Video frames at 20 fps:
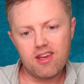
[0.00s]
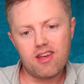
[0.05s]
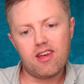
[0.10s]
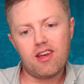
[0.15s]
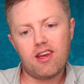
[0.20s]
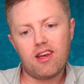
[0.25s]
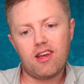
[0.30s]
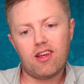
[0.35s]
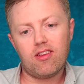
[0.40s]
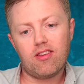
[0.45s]

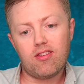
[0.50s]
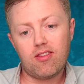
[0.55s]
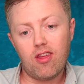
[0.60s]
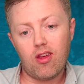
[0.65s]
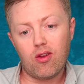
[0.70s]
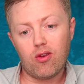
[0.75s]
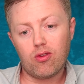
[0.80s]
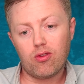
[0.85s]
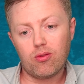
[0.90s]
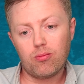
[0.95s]
Uh,
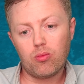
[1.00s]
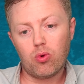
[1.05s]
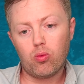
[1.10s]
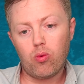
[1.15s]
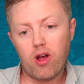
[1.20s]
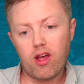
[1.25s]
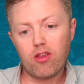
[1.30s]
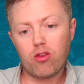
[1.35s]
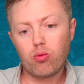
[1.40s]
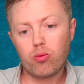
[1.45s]
so,
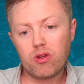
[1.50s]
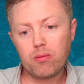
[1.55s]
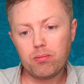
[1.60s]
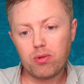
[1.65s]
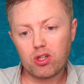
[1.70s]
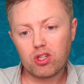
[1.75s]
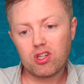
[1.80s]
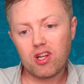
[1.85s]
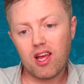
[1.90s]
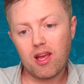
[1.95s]
whilst we
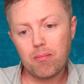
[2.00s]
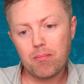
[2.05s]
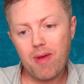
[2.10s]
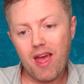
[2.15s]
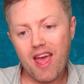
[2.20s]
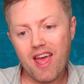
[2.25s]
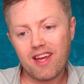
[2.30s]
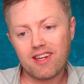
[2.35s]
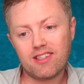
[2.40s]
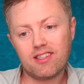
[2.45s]
push like
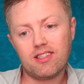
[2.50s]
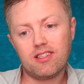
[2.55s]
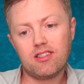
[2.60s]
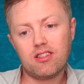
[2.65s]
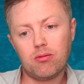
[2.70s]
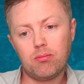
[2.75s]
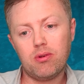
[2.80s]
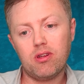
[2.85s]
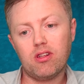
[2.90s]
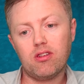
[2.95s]
mad to
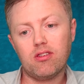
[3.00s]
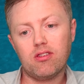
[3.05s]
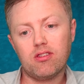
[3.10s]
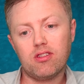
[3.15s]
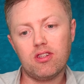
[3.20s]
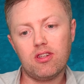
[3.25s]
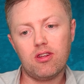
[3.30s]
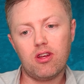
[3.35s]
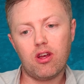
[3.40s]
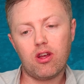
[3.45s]
build
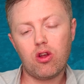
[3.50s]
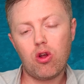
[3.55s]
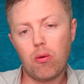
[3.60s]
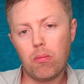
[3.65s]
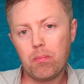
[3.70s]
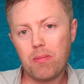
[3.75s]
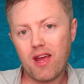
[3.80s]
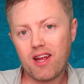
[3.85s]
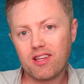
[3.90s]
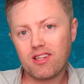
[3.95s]
a
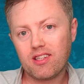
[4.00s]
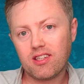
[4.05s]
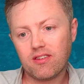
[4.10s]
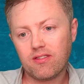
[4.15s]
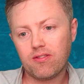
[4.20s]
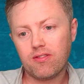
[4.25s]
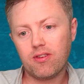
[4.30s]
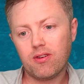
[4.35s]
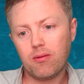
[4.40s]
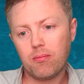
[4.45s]

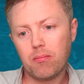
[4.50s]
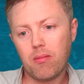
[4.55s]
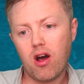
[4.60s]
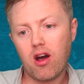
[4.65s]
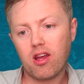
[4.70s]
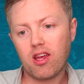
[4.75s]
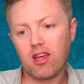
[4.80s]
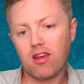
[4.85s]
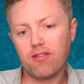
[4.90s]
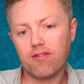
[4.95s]
competitive
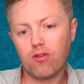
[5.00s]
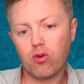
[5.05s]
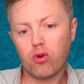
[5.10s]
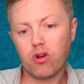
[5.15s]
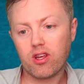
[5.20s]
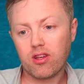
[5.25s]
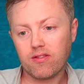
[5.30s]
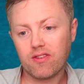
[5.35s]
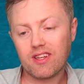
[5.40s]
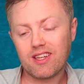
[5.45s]
market for
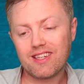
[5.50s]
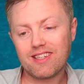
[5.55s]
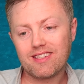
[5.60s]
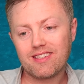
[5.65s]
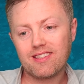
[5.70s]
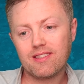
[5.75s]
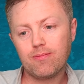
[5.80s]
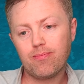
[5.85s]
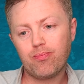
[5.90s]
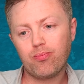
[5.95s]

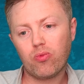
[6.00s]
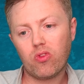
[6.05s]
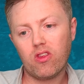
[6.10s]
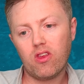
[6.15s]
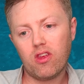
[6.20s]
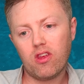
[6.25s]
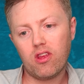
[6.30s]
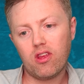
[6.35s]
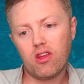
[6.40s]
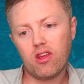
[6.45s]
EVs,
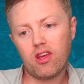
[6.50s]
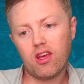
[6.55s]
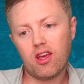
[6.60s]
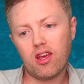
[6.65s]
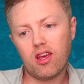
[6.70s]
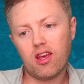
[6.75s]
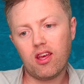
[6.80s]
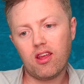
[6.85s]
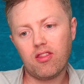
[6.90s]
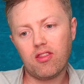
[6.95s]

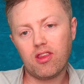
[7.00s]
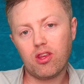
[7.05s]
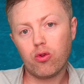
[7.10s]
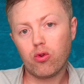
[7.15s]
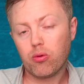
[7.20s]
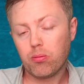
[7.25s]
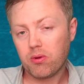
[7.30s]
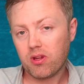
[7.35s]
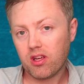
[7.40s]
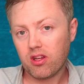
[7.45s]
uh, the
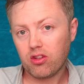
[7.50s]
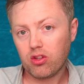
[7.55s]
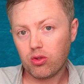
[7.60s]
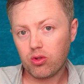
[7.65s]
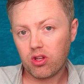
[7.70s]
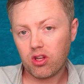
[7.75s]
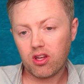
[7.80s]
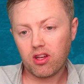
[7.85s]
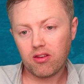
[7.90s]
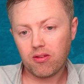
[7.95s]
European
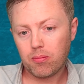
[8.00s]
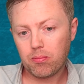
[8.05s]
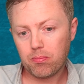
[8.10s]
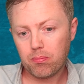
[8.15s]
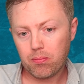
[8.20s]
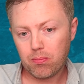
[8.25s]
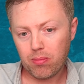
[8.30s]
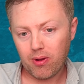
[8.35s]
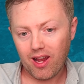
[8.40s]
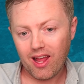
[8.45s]
Union is
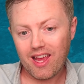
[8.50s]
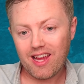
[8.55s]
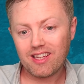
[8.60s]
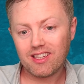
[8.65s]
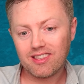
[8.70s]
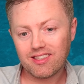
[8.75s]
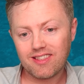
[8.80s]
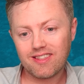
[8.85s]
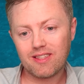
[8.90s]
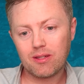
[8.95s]
plain
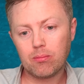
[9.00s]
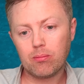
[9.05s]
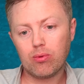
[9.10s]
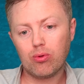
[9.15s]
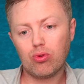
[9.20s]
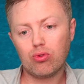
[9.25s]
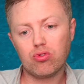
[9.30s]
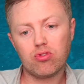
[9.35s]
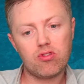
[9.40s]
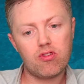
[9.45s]
and
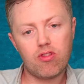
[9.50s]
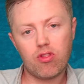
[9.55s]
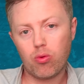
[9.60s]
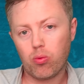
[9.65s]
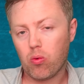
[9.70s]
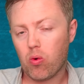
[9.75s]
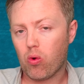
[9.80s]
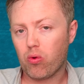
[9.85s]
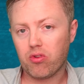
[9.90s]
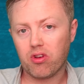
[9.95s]
simple just
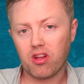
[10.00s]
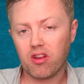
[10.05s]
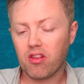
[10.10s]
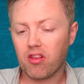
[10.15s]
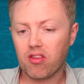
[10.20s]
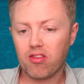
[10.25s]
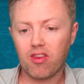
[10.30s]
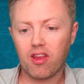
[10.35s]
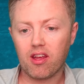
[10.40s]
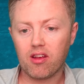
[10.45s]
thwarting the
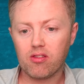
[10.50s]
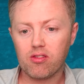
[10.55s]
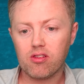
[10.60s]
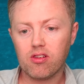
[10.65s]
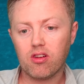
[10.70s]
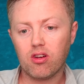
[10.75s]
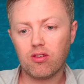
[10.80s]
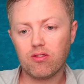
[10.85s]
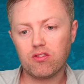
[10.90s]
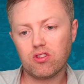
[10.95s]
sale
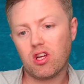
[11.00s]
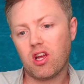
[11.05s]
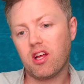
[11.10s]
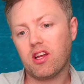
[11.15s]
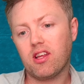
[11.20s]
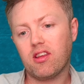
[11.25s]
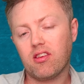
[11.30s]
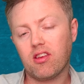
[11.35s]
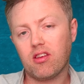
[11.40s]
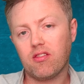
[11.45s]
of
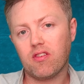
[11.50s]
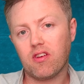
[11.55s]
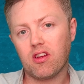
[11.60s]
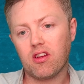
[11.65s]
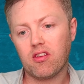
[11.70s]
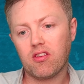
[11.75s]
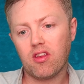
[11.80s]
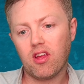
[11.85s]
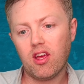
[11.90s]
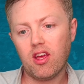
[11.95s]
Chinese
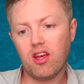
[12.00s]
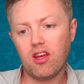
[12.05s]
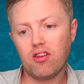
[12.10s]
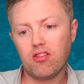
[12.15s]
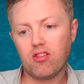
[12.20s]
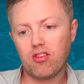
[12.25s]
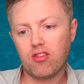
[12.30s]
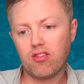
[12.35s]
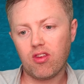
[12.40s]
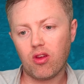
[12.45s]
EVs
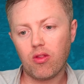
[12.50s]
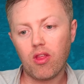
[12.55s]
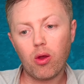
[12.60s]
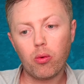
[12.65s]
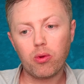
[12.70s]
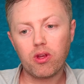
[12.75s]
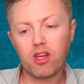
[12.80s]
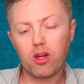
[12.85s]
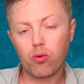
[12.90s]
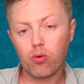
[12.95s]
just so that
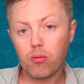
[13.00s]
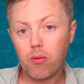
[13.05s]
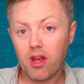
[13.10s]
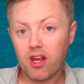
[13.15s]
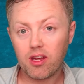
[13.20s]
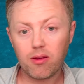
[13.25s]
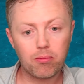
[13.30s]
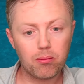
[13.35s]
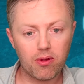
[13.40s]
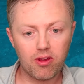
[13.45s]
we can
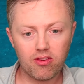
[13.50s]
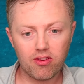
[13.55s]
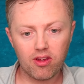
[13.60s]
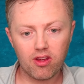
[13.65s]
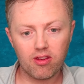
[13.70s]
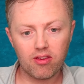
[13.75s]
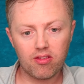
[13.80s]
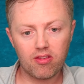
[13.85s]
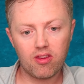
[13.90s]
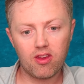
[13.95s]
remain in
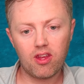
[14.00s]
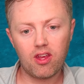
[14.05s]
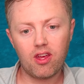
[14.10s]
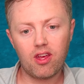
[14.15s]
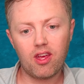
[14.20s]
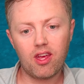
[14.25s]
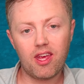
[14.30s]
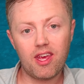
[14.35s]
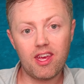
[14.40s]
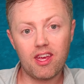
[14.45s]
business
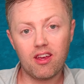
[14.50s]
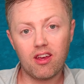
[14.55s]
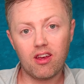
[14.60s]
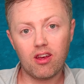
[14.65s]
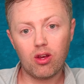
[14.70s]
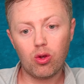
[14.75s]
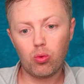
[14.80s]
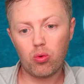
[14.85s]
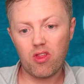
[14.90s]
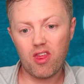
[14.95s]
here
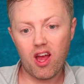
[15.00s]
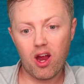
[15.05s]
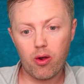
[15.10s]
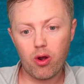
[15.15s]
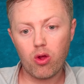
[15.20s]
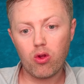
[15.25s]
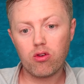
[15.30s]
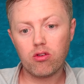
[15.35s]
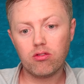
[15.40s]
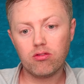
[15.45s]
with our
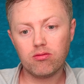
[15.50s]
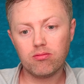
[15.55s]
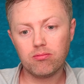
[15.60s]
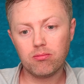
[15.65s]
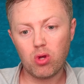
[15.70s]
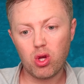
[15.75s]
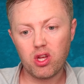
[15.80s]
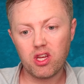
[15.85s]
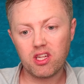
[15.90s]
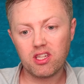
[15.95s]
own
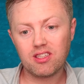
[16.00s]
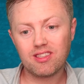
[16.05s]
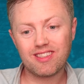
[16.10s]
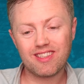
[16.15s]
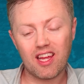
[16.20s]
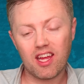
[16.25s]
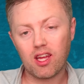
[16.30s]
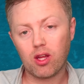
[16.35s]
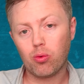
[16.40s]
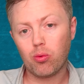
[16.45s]
money
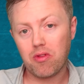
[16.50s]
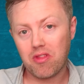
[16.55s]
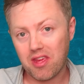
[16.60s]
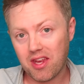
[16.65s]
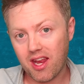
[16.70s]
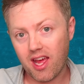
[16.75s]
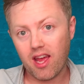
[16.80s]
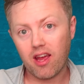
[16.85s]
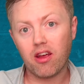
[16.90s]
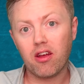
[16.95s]
staying within
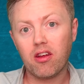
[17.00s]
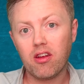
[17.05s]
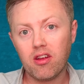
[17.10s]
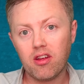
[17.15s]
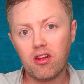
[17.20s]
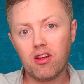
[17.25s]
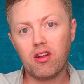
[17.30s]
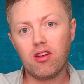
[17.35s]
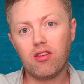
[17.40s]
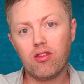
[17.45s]
our
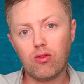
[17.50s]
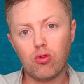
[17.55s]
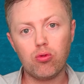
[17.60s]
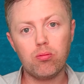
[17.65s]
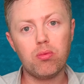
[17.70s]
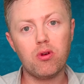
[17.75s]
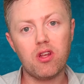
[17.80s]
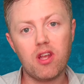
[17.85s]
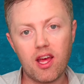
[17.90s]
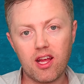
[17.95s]

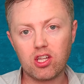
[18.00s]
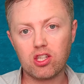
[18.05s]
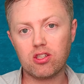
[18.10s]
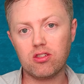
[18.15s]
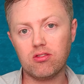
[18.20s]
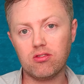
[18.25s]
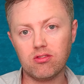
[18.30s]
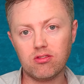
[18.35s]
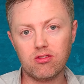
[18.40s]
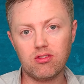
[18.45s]

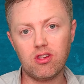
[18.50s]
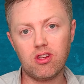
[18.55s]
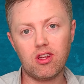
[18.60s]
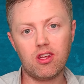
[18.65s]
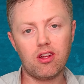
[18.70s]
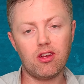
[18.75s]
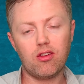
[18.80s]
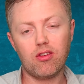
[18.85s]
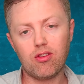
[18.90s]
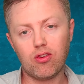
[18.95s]
supranational,
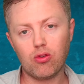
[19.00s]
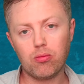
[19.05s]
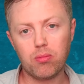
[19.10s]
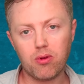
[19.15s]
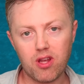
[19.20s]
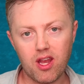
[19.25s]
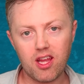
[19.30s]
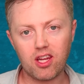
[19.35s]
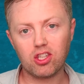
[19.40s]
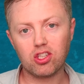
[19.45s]
you know,
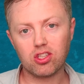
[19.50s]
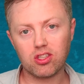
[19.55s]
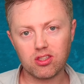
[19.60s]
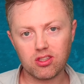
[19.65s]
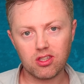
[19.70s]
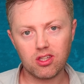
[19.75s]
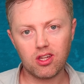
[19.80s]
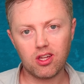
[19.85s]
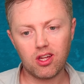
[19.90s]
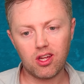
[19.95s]
supernation.
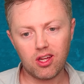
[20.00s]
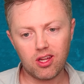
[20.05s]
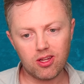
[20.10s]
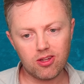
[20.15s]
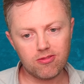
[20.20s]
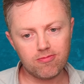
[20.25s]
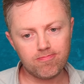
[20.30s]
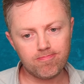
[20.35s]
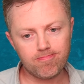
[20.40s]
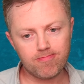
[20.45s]

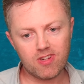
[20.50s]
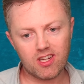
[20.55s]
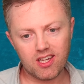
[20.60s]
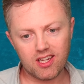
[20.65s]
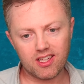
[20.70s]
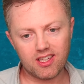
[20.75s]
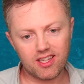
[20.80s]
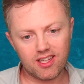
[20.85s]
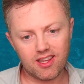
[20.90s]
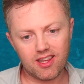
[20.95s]

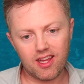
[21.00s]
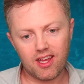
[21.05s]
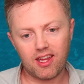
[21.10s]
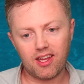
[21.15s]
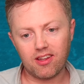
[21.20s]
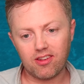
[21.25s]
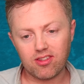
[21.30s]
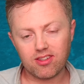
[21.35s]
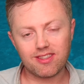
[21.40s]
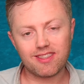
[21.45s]

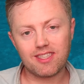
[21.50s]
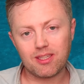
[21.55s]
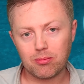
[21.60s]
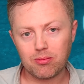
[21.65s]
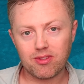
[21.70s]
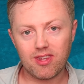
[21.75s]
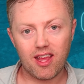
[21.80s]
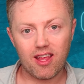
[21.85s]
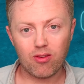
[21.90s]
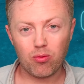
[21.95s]
It just seems
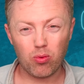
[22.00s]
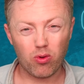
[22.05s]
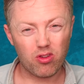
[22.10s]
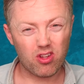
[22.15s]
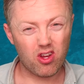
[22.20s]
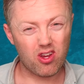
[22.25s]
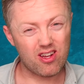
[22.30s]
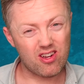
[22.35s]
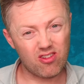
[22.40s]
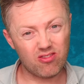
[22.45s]
that's what's
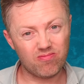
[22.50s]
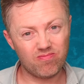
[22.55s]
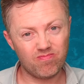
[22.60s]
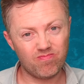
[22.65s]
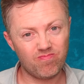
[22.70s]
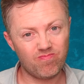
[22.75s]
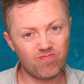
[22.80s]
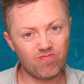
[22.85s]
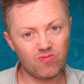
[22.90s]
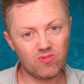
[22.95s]
going on.
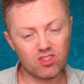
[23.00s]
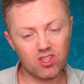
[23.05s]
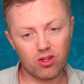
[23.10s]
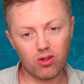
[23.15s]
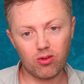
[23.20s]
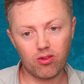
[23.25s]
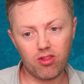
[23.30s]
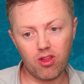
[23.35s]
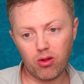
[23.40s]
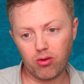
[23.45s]

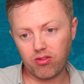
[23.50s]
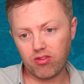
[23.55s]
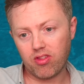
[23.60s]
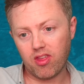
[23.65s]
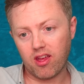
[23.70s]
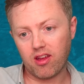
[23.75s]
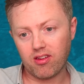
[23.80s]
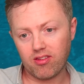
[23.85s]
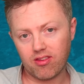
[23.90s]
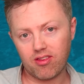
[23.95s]
So those
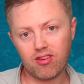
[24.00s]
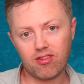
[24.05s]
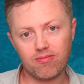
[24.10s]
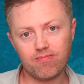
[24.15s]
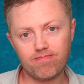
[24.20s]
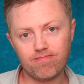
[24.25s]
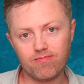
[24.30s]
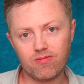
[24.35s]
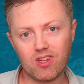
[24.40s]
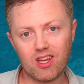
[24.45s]
things
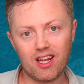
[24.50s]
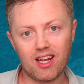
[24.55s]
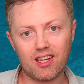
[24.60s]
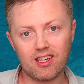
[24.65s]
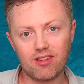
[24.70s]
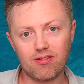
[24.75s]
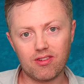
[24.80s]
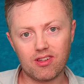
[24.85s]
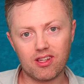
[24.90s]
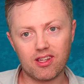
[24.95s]

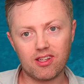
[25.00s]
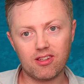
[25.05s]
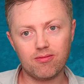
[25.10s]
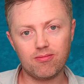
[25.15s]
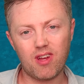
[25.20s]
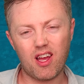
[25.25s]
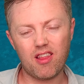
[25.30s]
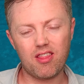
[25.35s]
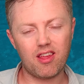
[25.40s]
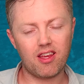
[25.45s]
collectively,
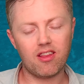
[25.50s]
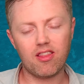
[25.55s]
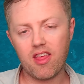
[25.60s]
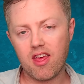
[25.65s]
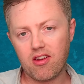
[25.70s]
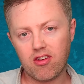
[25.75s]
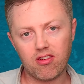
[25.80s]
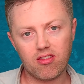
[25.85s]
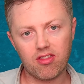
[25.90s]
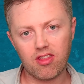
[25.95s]
I think they're
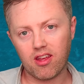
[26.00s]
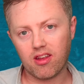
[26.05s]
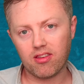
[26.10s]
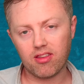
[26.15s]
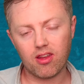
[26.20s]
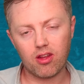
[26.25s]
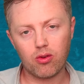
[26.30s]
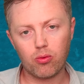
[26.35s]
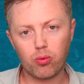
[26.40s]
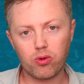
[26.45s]
just things
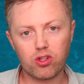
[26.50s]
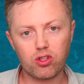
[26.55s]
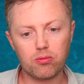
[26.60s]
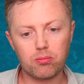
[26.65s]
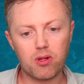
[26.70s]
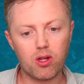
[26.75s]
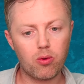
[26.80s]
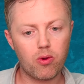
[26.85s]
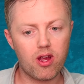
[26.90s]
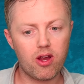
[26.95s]
that we should
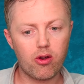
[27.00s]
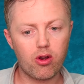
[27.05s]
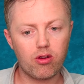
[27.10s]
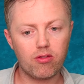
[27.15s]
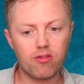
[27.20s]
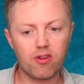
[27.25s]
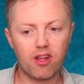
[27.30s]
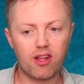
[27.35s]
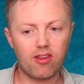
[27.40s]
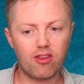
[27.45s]
be aware of.
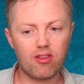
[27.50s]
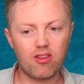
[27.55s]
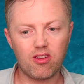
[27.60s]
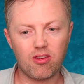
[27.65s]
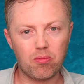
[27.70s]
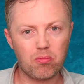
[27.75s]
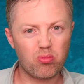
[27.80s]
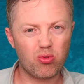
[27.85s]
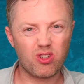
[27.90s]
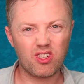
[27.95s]
It's
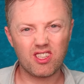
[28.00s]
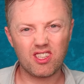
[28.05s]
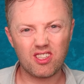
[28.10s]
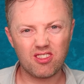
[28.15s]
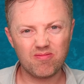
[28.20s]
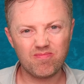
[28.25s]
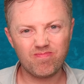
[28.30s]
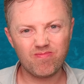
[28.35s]
just pretty,